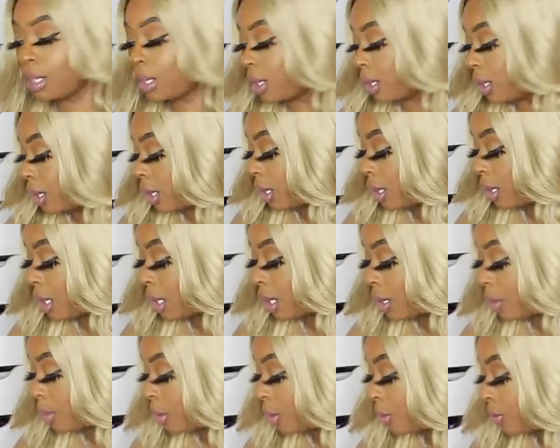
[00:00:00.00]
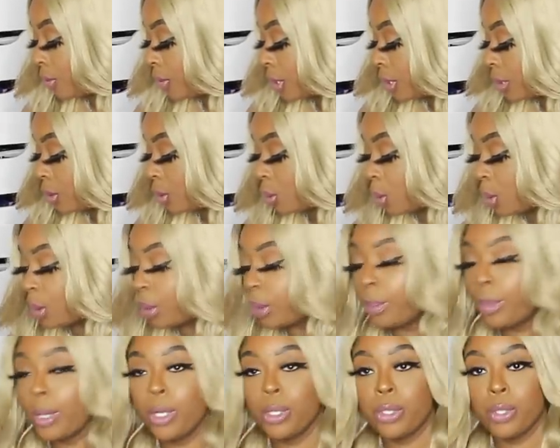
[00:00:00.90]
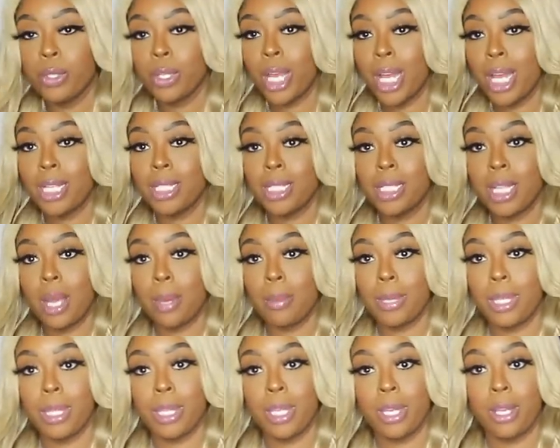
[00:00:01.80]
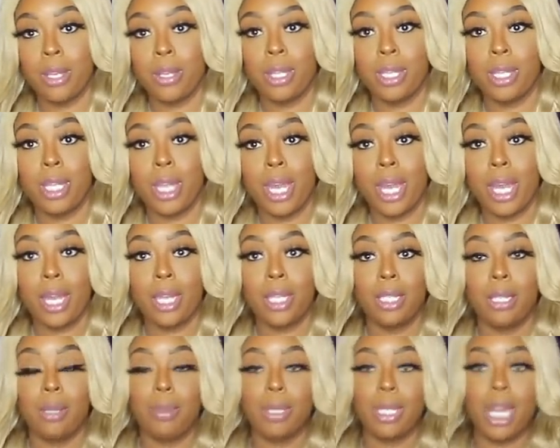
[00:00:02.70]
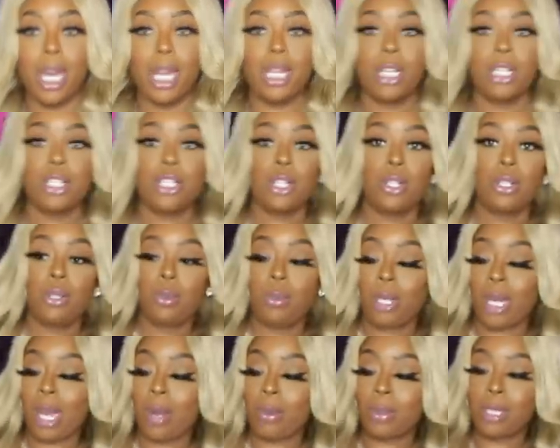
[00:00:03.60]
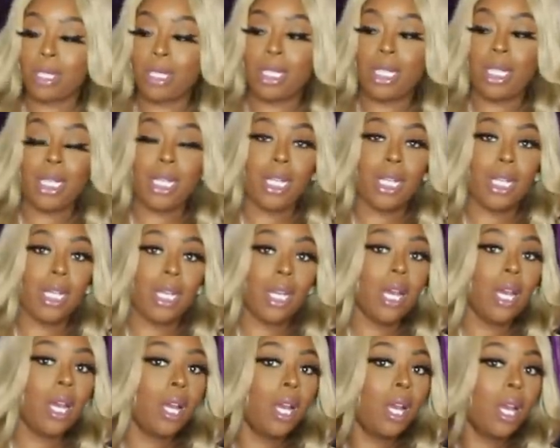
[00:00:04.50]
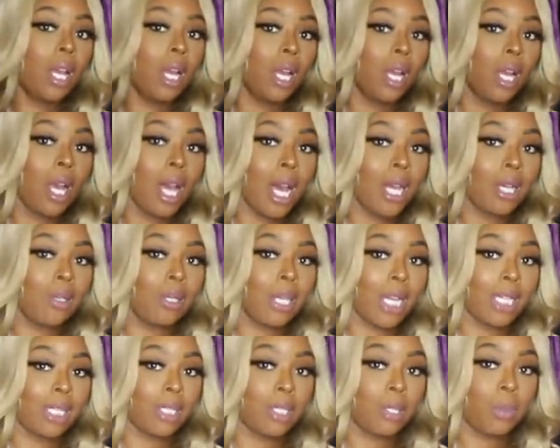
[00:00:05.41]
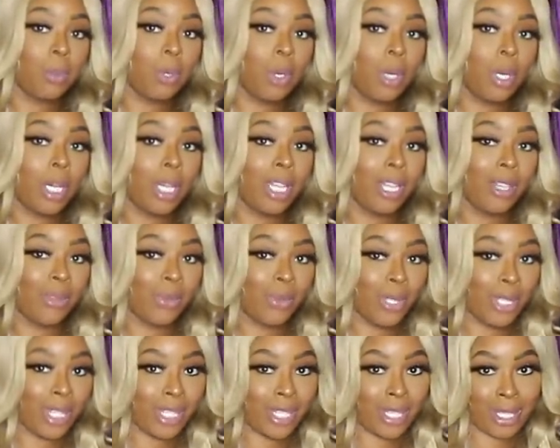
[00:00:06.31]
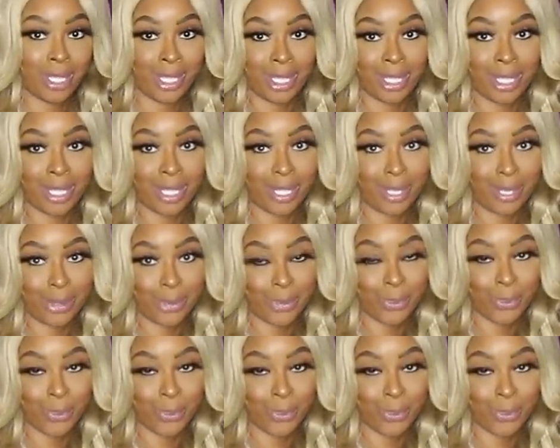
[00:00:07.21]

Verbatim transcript: girl go to move into Tory Burch you guys saw me there in the outlet but I didn't show you what I was getting I don't like to spoil everything